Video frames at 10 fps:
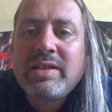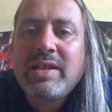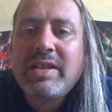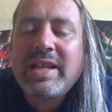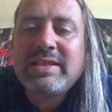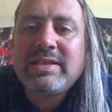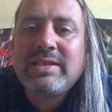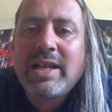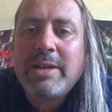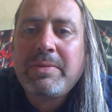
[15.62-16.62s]
did
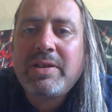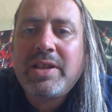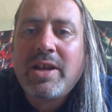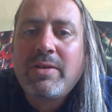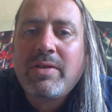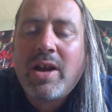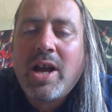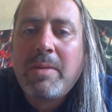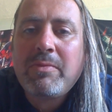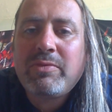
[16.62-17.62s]
yesterday, but
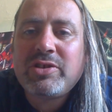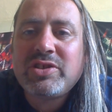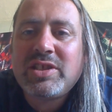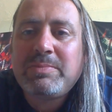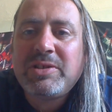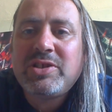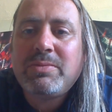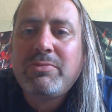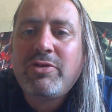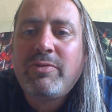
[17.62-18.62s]
because there's been
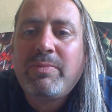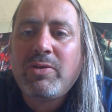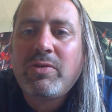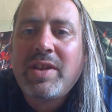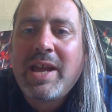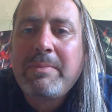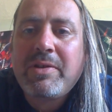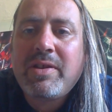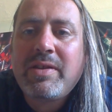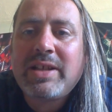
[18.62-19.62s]
some movement on that,
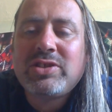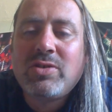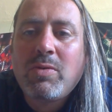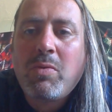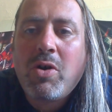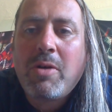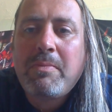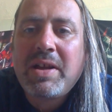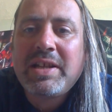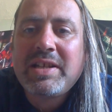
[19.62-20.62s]
but that's not why
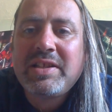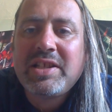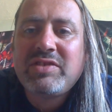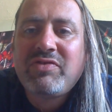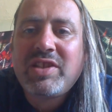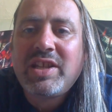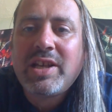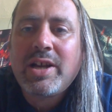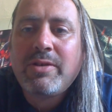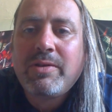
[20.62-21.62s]
I'm making this
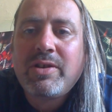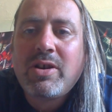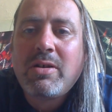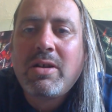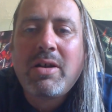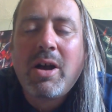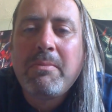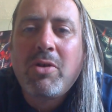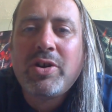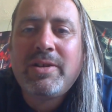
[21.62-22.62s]
video, and I
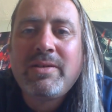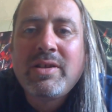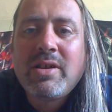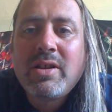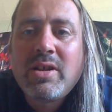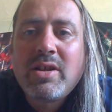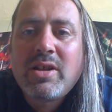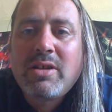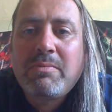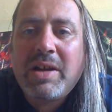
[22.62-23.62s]
might
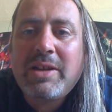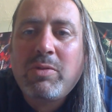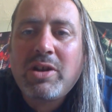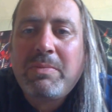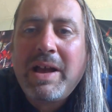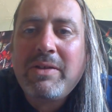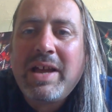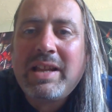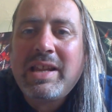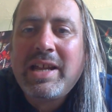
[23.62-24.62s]
make one about
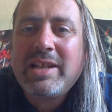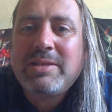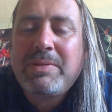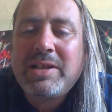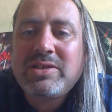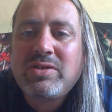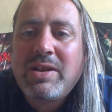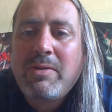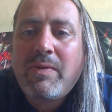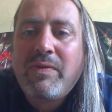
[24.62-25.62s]
that later, depends on
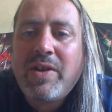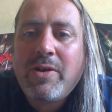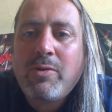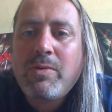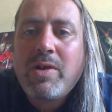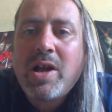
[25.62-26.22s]
how I feel.